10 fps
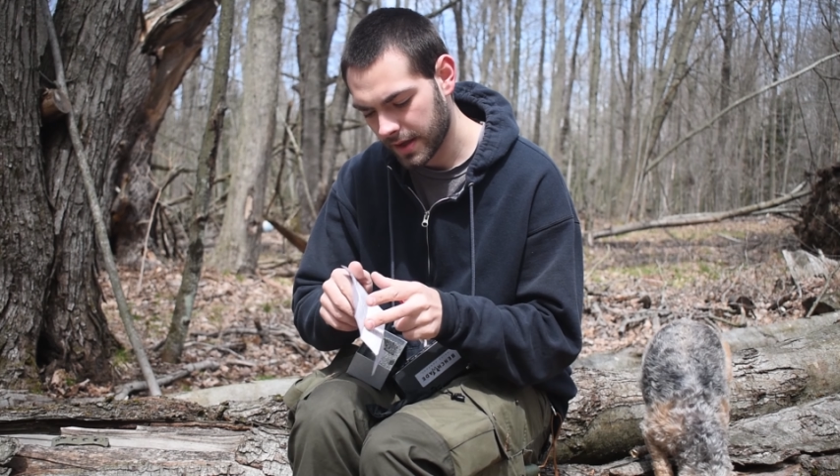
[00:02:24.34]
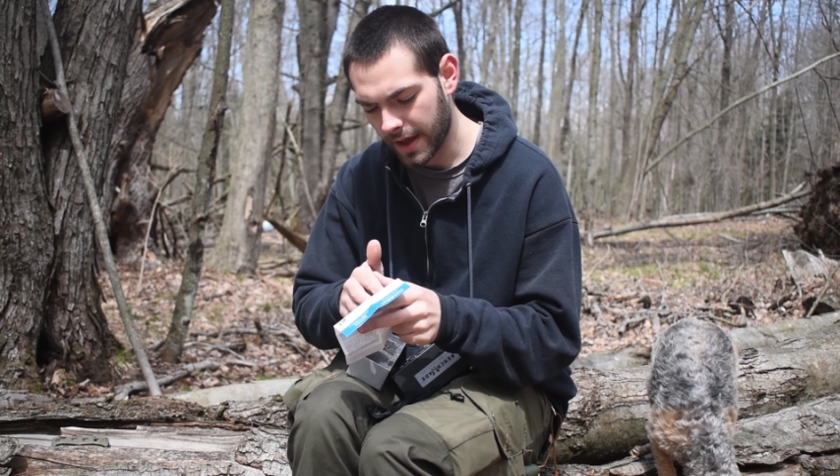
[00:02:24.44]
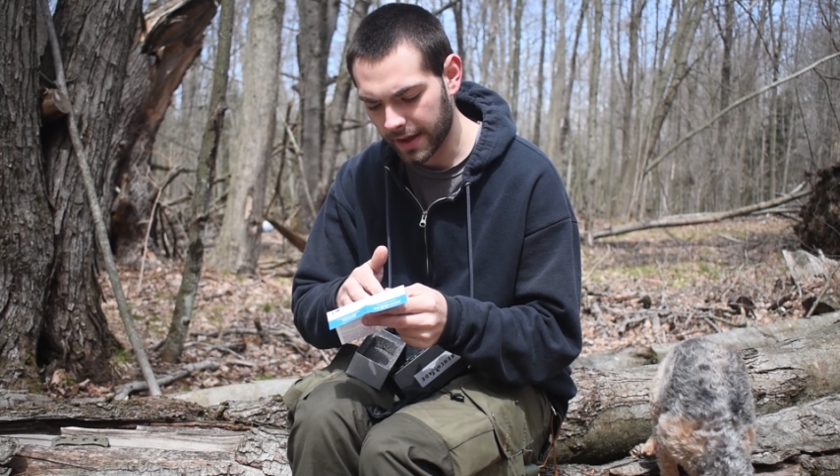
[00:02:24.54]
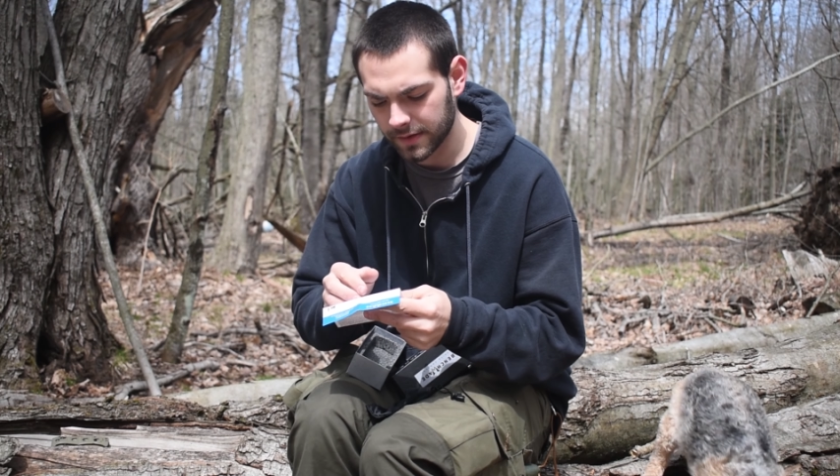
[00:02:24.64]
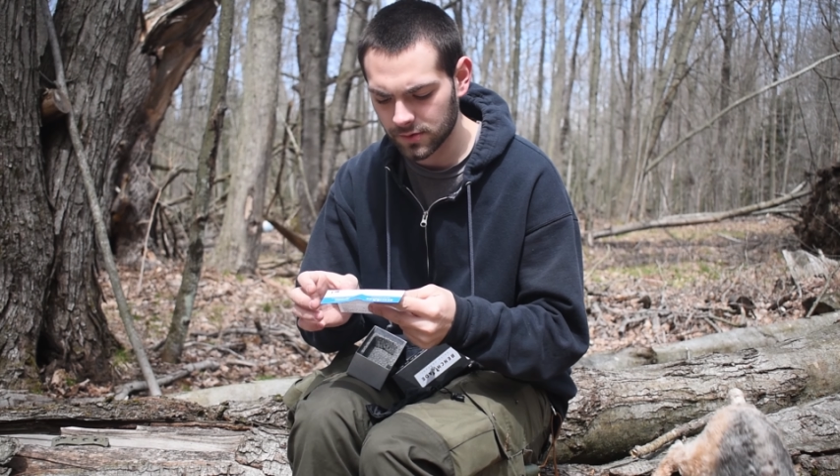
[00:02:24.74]

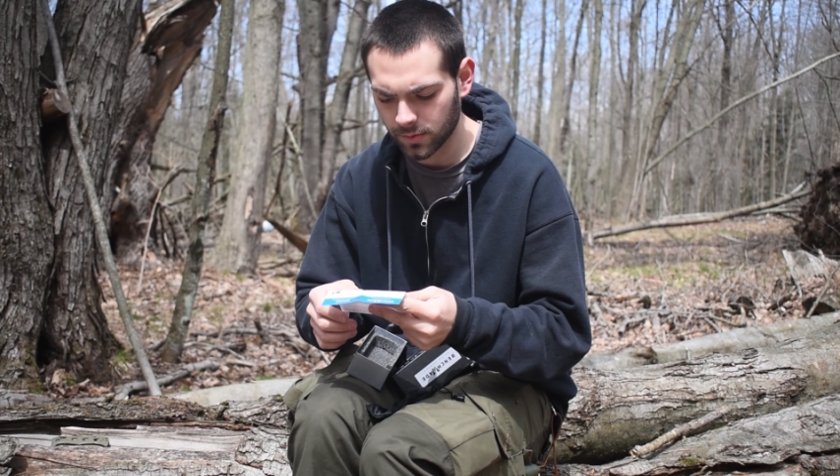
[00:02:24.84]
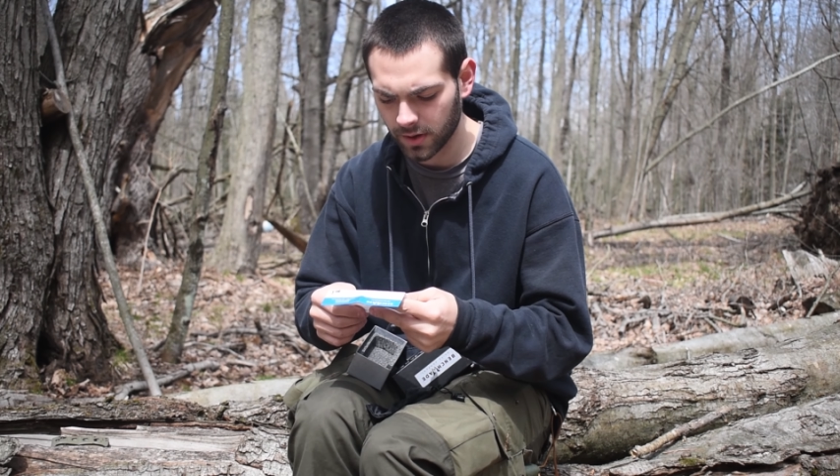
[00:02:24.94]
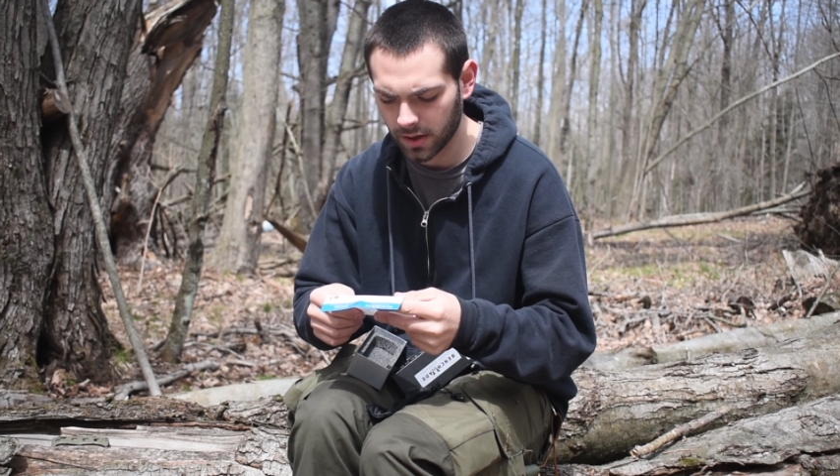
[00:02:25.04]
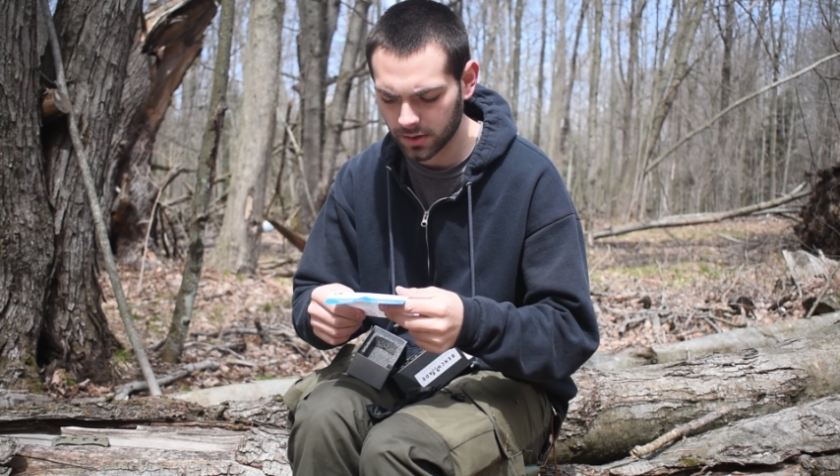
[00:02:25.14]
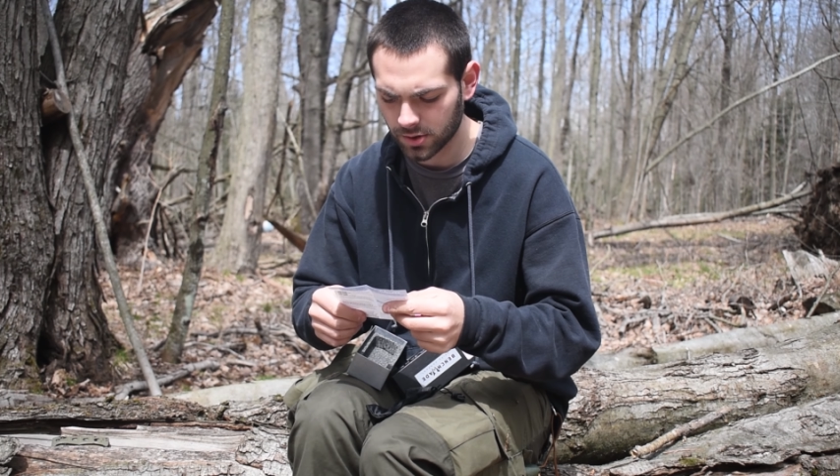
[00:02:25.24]
Yeah, it gives you a
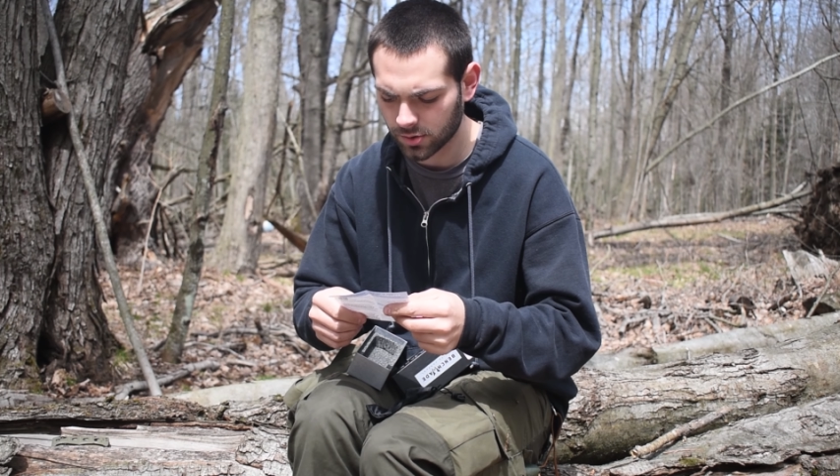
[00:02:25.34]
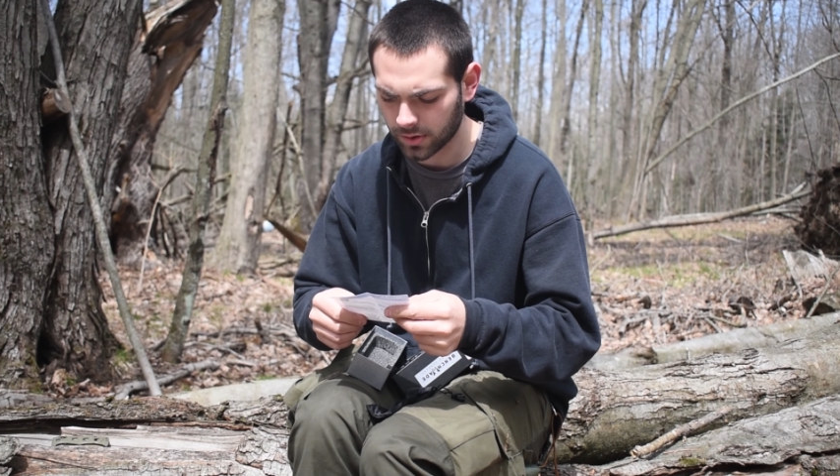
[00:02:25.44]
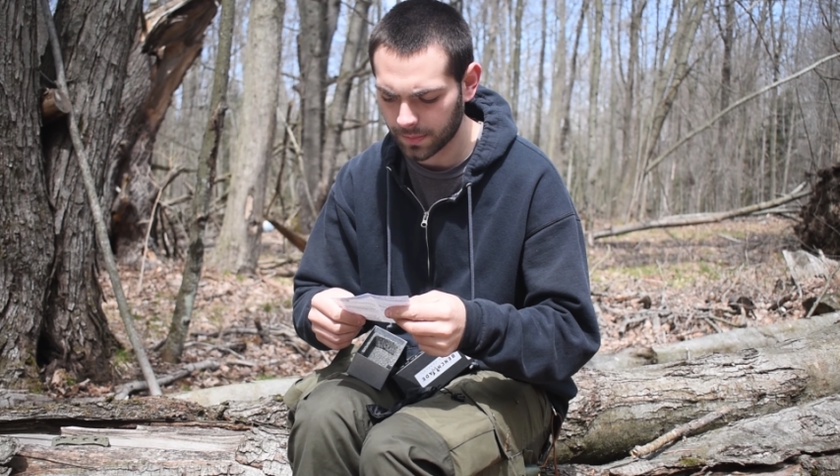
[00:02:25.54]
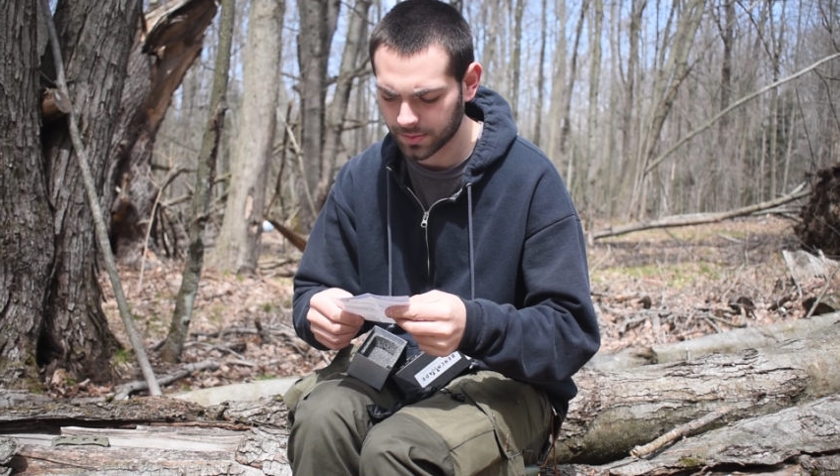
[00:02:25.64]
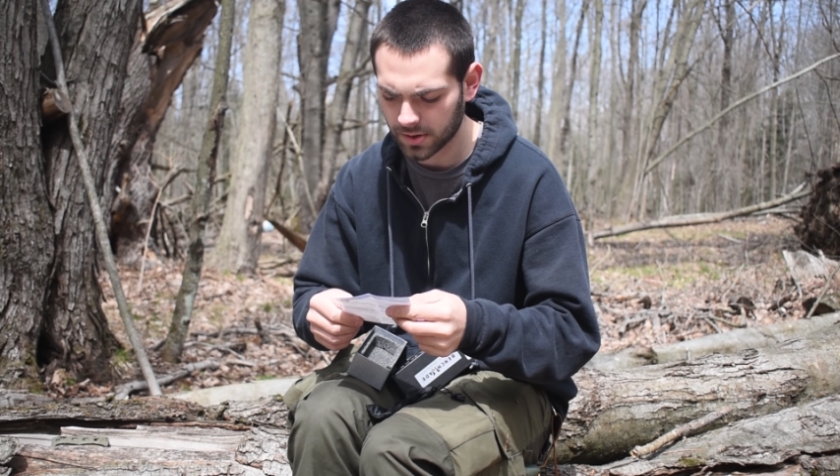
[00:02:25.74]
really good
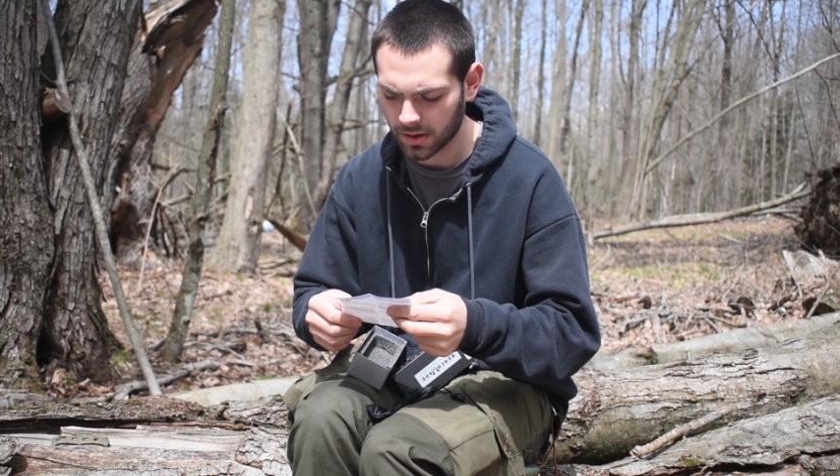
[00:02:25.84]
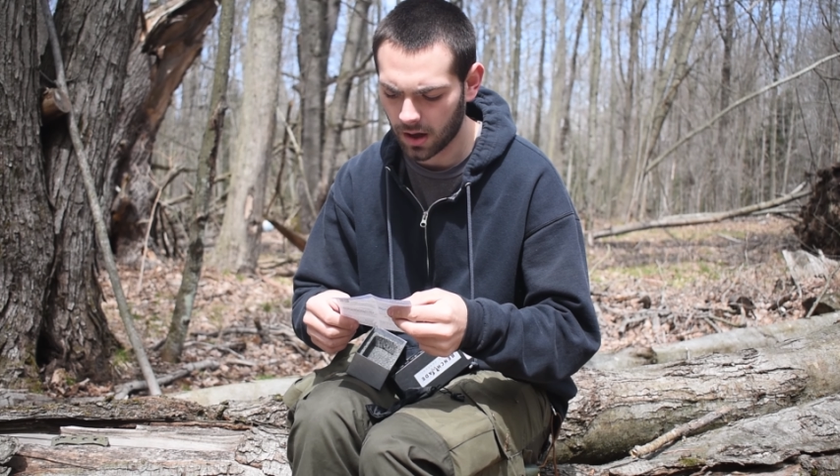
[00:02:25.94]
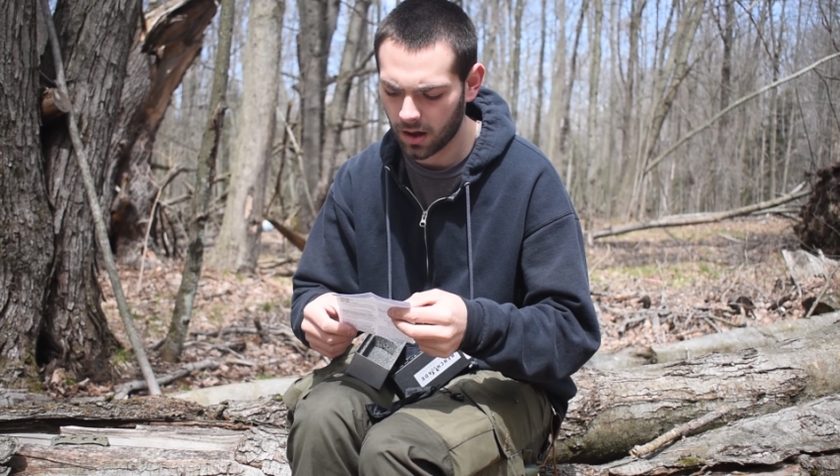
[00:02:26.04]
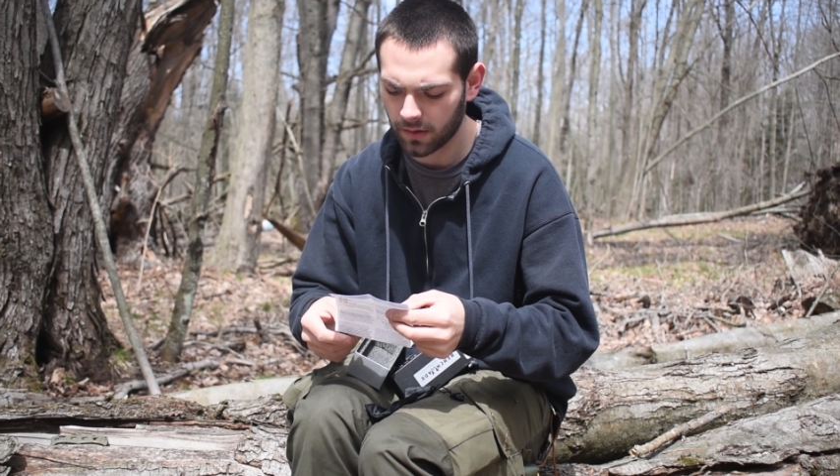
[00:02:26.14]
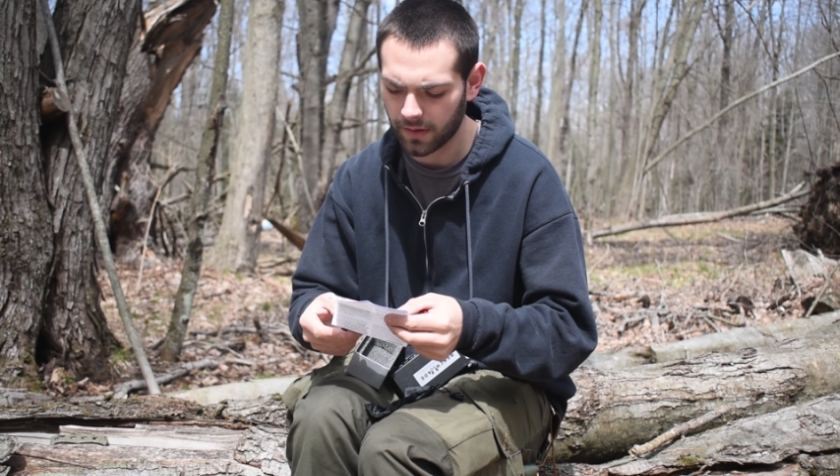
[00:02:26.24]
description
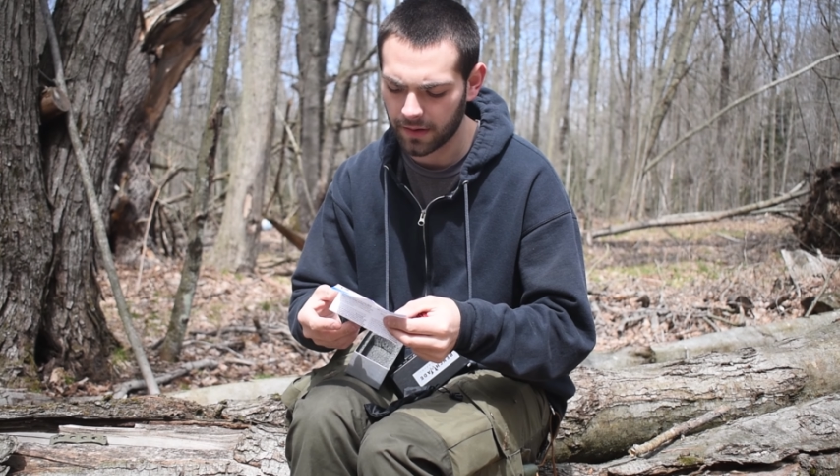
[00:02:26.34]
of